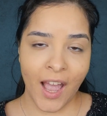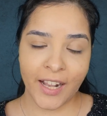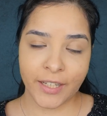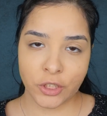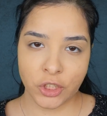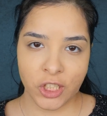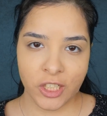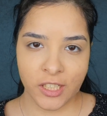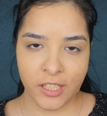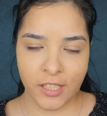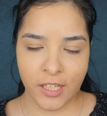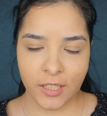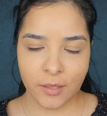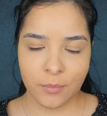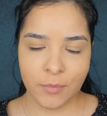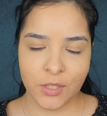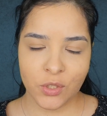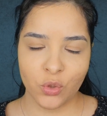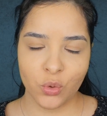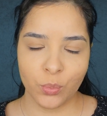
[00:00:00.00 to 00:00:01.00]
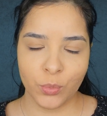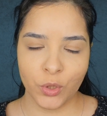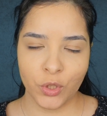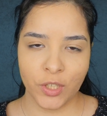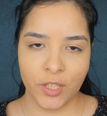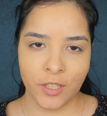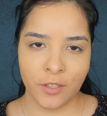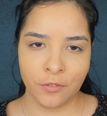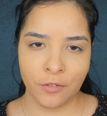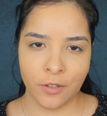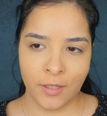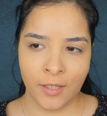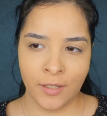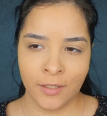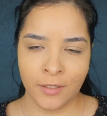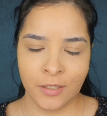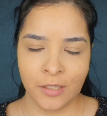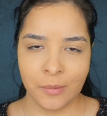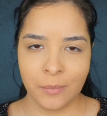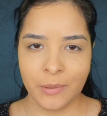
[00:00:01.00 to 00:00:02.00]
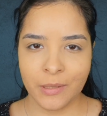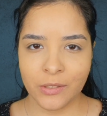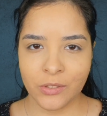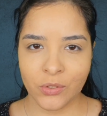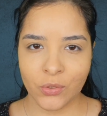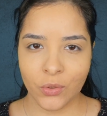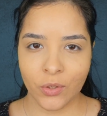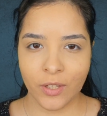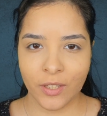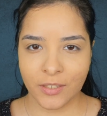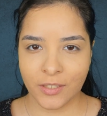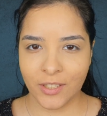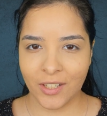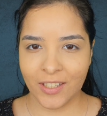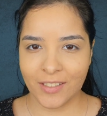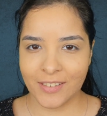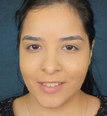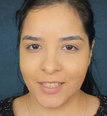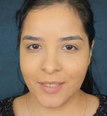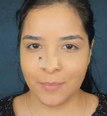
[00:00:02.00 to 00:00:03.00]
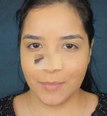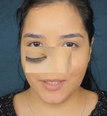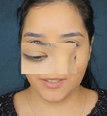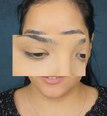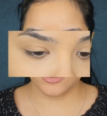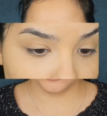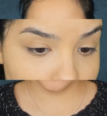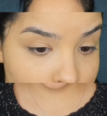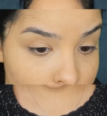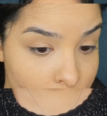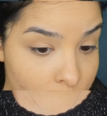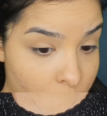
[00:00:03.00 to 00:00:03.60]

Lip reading: Actually, let me zoom you in a little bit so that you can see better.